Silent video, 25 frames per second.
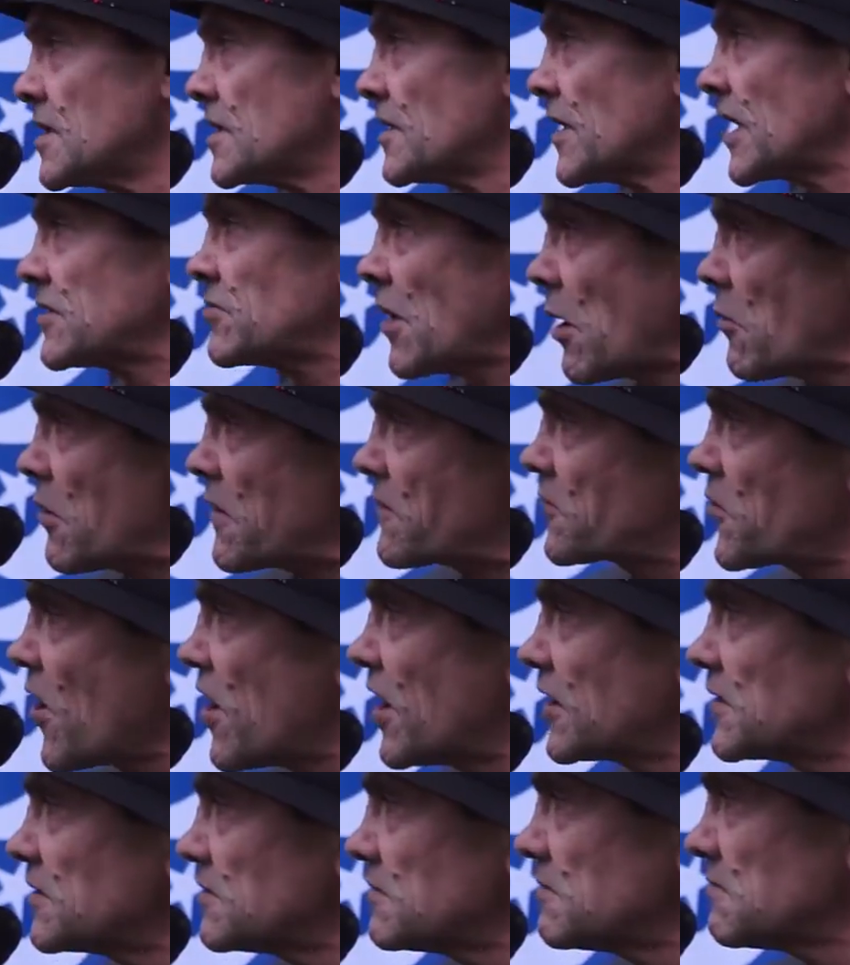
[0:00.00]
That's what we've
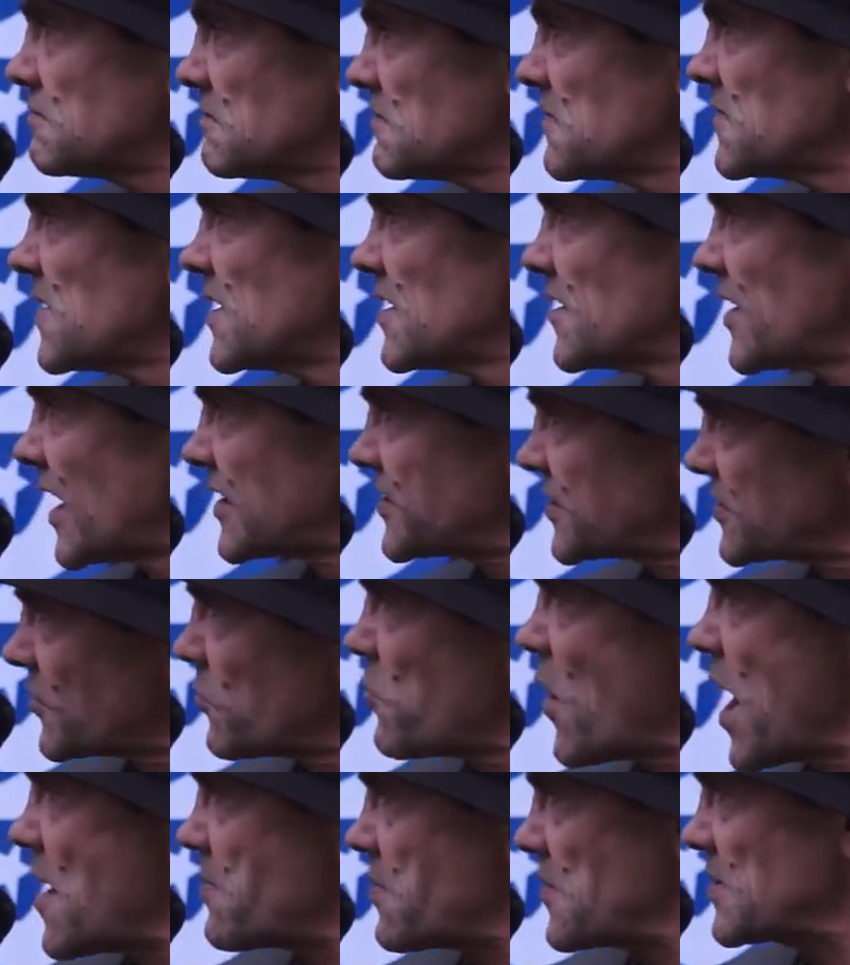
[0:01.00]
got. That's the
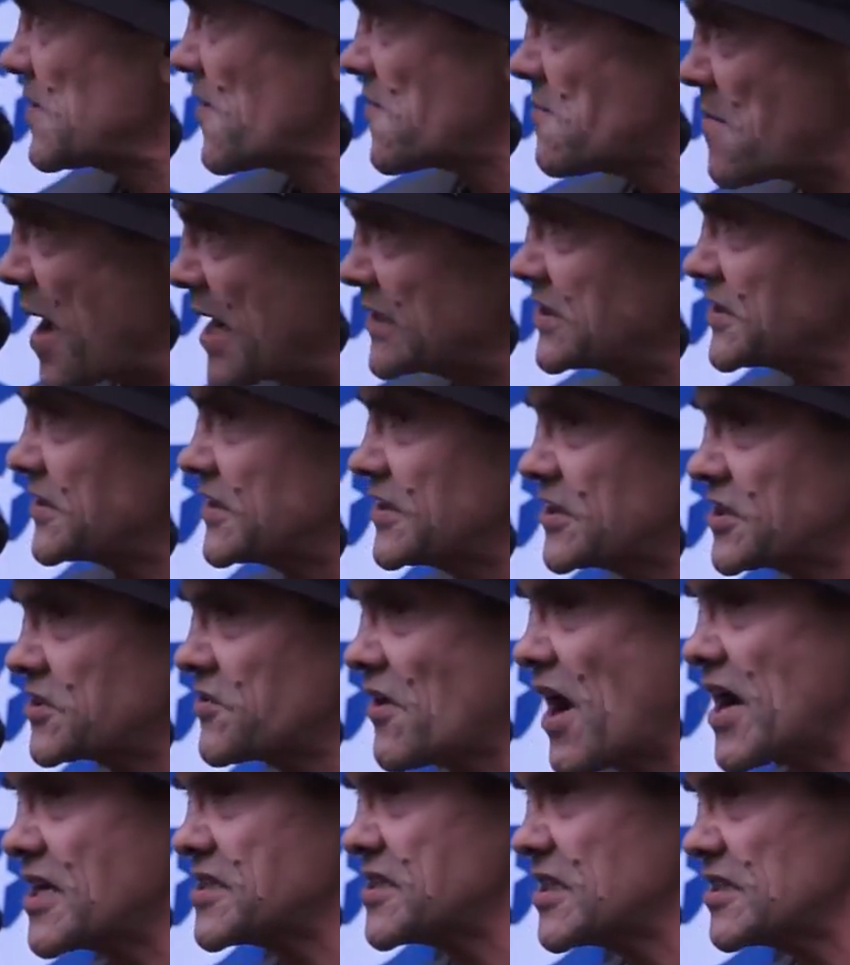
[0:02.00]
weapon of mass
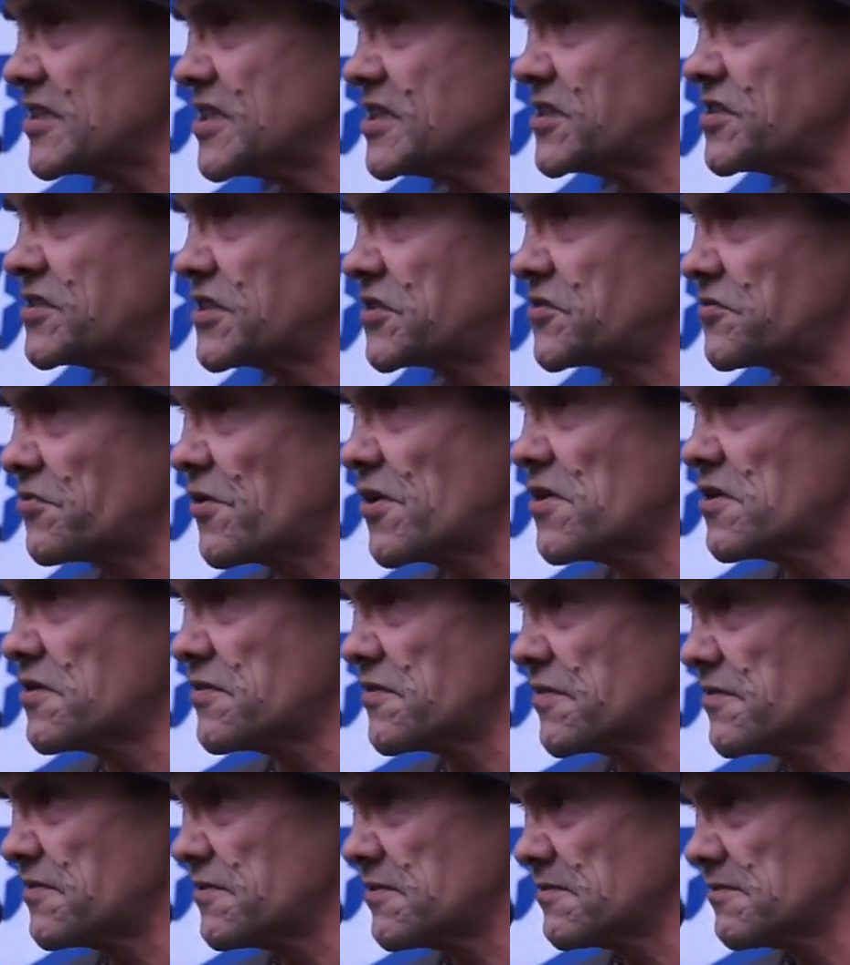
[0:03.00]
destruction, is the
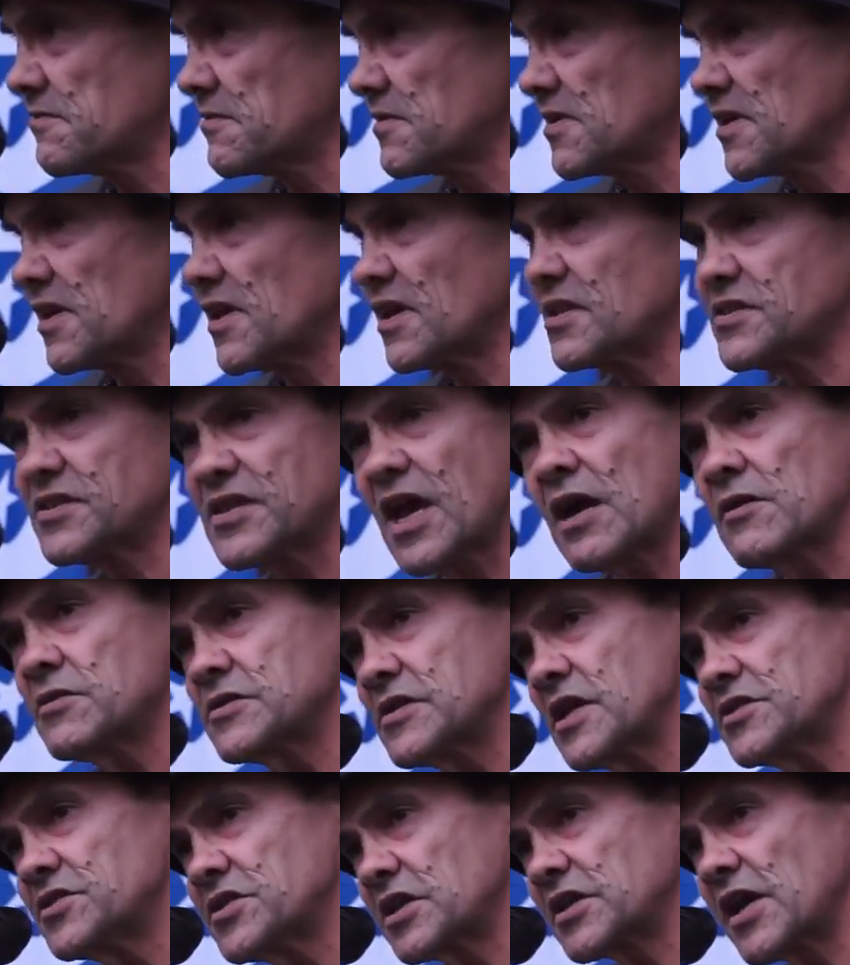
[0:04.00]
truth. And so
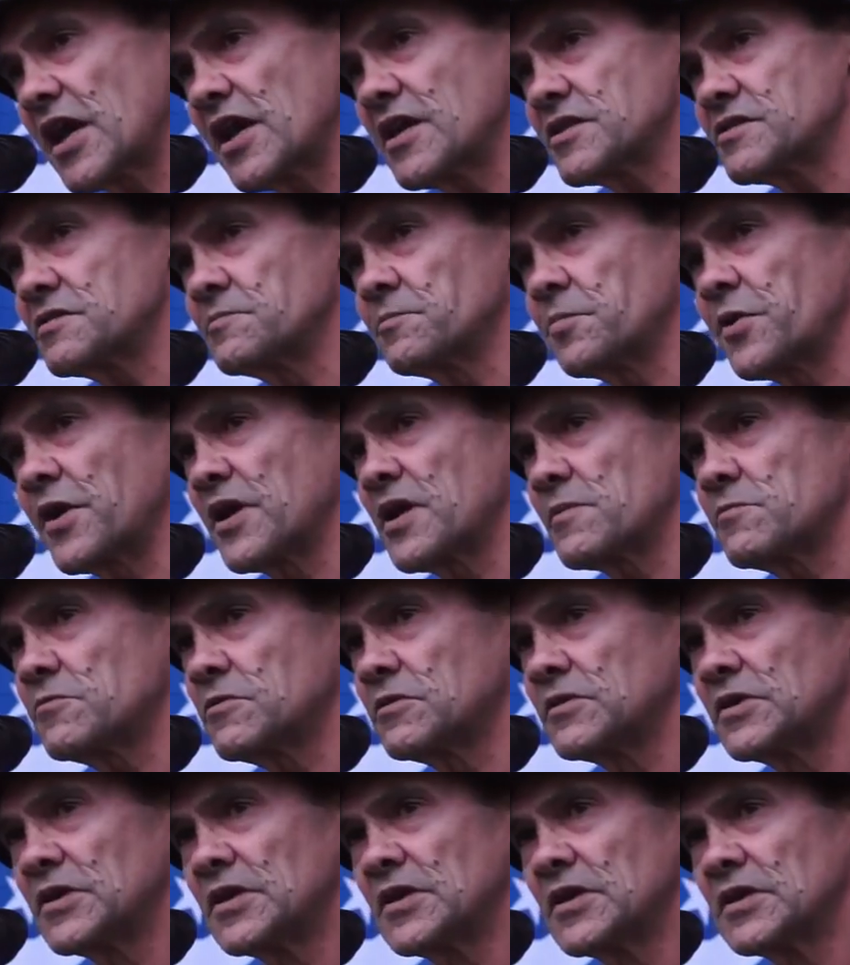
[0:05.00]
is education,
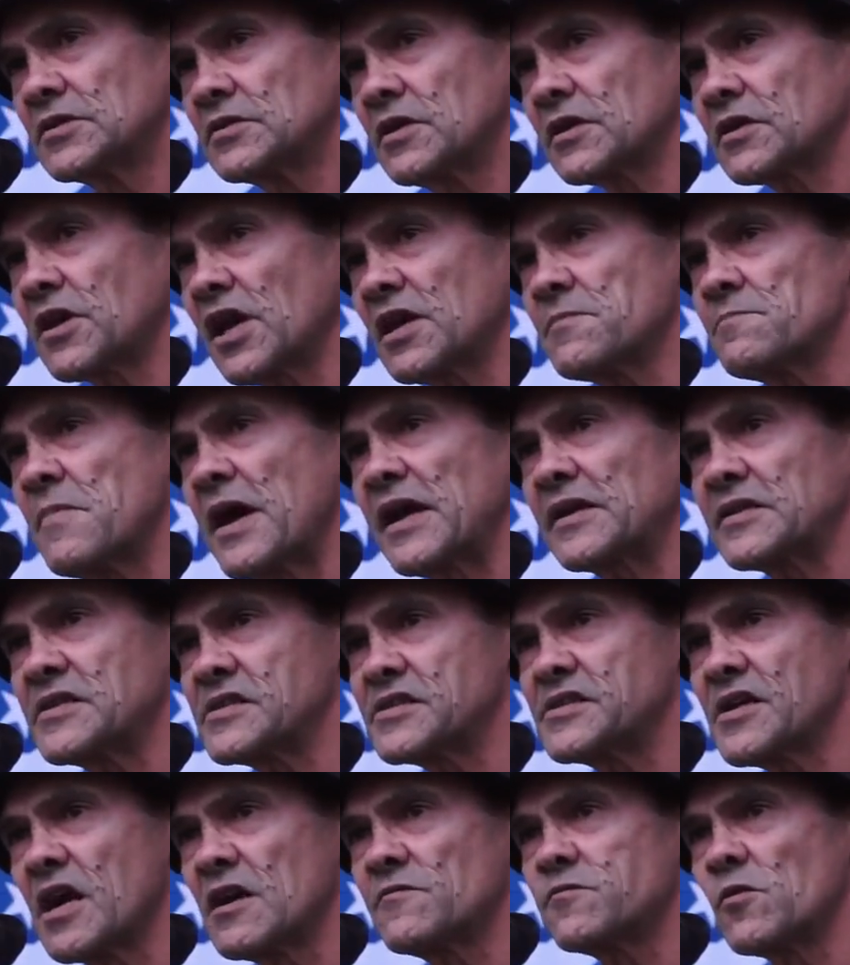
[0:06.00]
people. So keep making
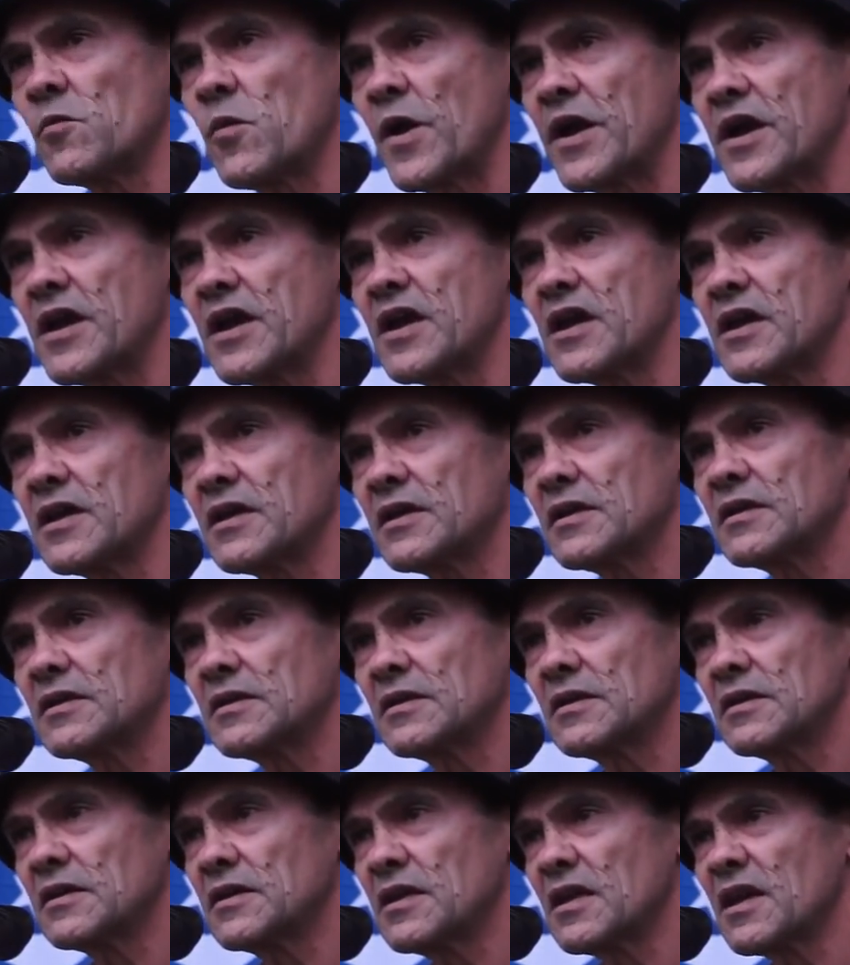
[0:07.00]
yourself aware.
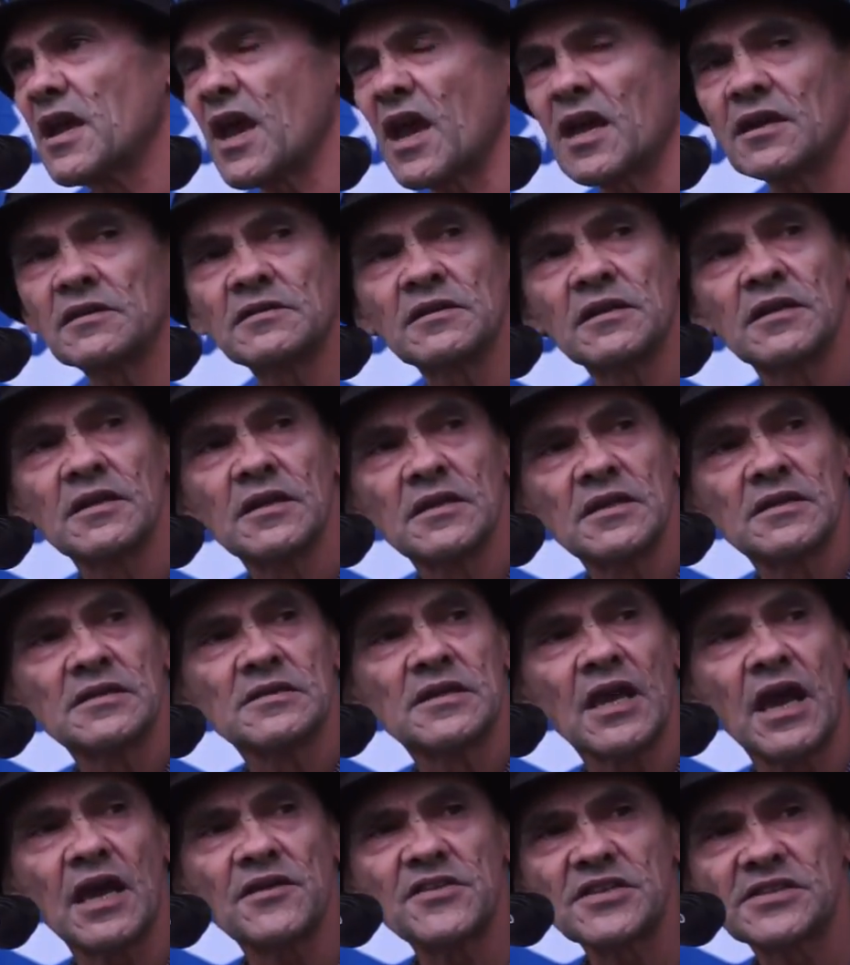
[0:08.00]
And,
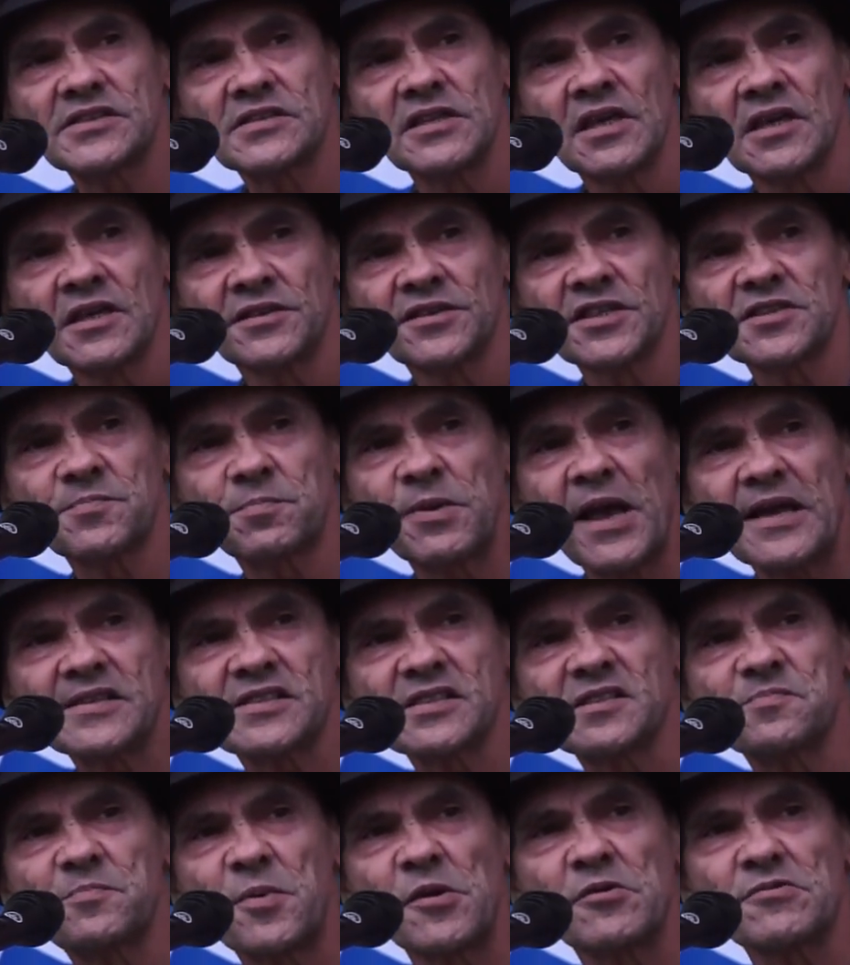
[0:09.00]
you know, this
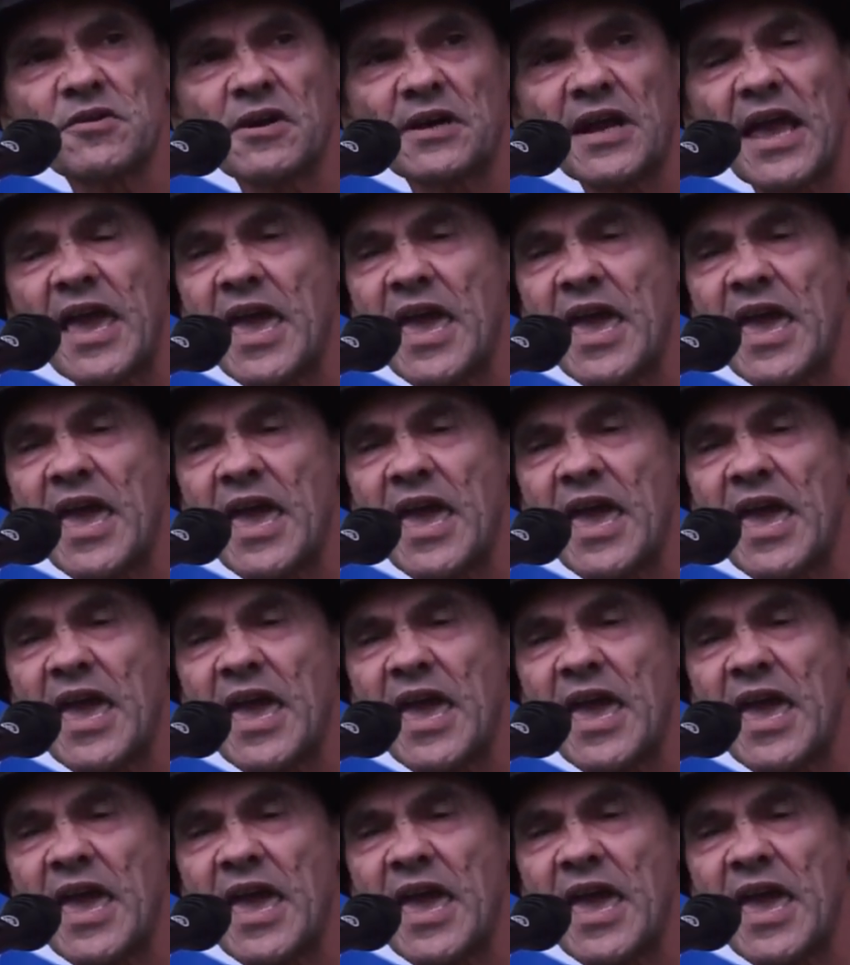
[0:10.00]
place is built on a